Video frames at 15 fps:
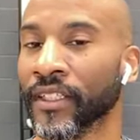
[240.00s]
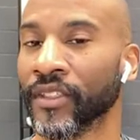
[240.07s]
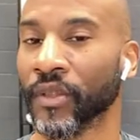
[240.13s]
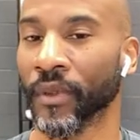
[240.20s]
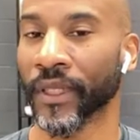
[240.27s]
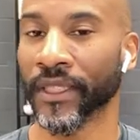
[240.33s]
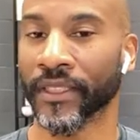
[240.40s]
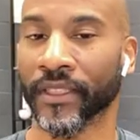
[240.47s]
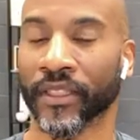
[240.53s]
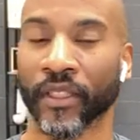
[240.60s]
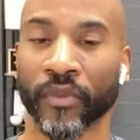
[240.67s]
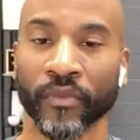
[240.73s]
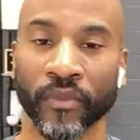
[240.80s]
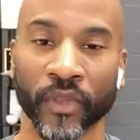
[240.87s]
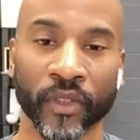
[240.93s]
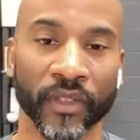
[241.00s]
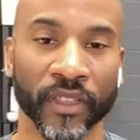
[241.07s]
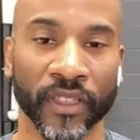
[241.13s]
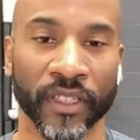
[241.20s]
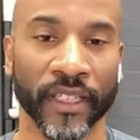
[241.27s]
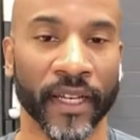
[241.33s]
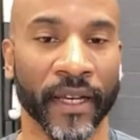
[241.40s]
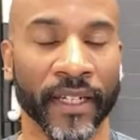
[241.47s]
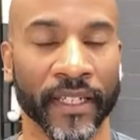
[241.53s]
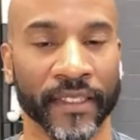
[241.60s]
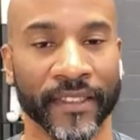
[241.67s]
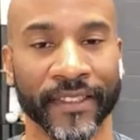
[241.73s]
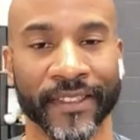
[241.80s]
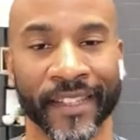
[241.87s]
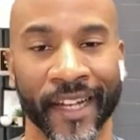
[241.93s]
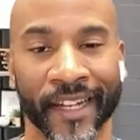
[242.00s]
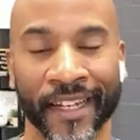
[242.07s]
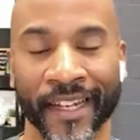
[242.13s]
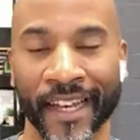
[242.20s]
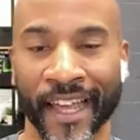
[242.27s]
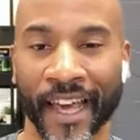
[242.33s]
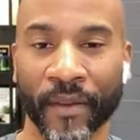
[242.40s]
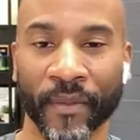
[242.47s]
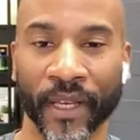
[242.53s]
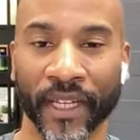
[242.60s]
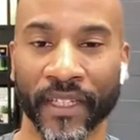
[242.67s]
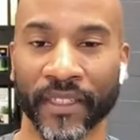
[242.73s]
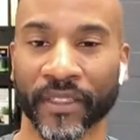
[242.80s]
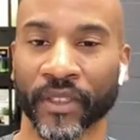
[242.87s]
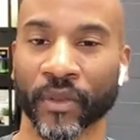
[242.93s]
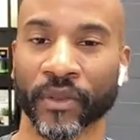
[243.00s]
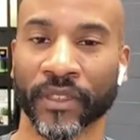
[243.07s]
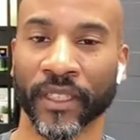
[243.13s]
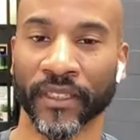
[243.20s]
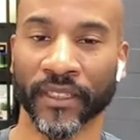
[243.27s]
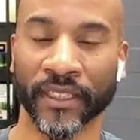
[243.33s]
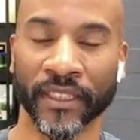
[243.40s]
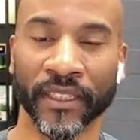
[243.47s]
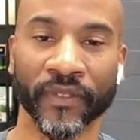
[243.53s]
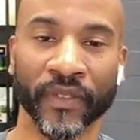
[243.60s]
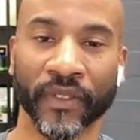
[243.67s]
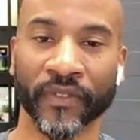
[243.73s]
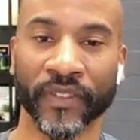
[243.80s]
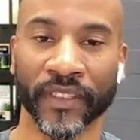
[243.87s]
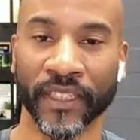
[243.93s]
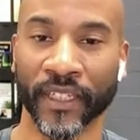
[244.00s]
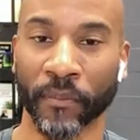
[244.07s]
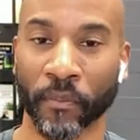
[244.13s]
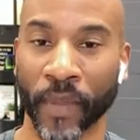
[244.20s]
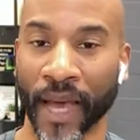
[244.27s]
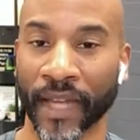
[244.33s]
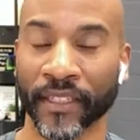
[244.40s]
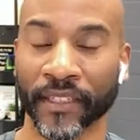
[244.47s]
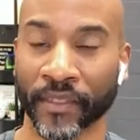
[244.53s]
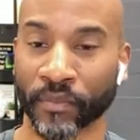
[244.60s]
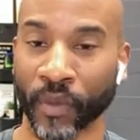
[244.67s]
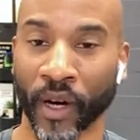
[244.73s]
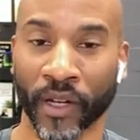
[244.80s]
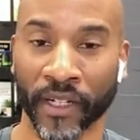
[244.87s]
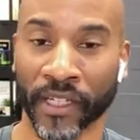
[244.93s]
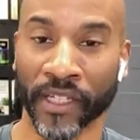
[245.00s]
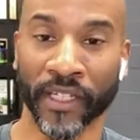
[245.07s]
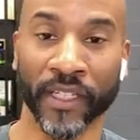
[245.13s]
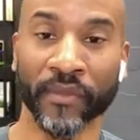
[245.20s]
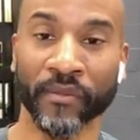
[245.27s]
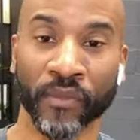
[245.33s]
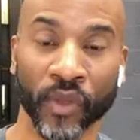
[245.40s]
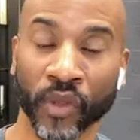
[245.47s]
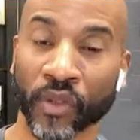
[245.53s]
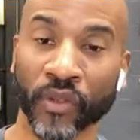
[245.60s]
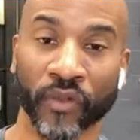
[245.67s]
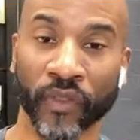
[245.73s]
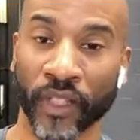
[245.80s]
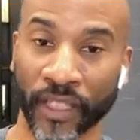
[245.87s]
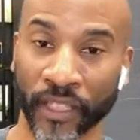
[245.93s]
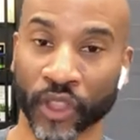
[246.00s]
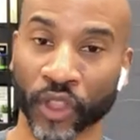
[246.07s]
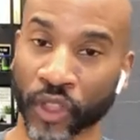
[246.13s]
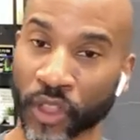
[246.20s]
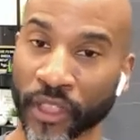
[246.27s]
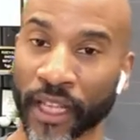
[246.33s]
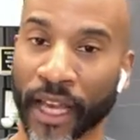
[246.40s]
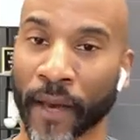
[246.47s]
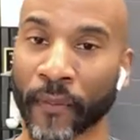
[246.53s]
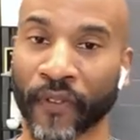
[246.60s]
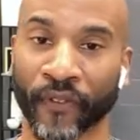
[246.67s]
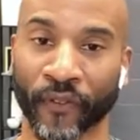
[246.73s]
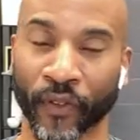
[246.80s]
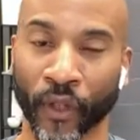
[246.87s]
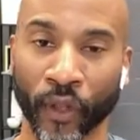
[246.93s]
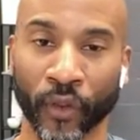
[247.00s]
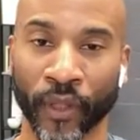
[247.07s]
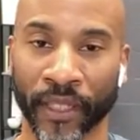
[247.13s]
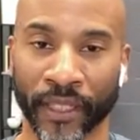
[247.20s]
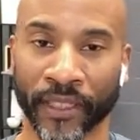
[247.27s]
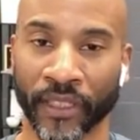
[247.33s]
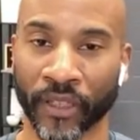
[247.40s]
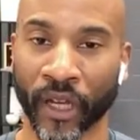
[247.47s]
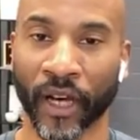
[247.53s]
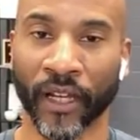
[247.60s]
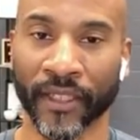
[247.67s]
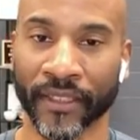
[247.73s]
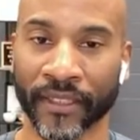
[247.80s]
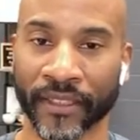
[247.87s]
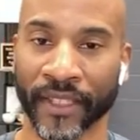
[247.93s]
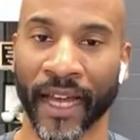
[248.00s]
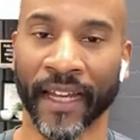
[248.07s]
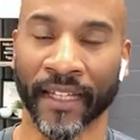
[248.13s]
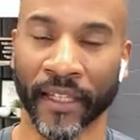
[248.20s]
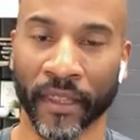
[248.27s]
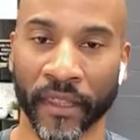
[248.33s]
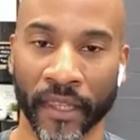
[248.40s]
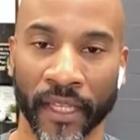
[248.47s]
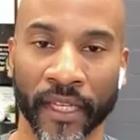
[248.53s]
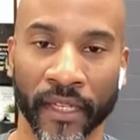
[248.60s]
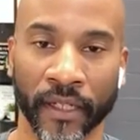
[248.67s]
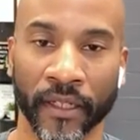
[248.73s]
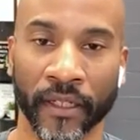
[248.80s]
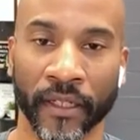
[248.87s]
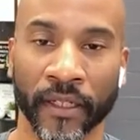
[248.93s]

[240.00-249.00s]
So it's community and it's dynamic. So it doesn't, even if it's in a bad spot, it can move. It should ebb and flow. It's not a static thing.